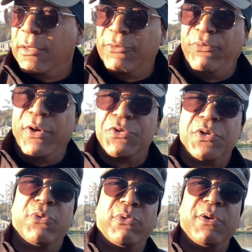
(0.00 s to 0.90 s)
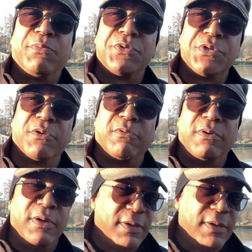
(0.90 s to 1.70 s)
the fish that we pursue,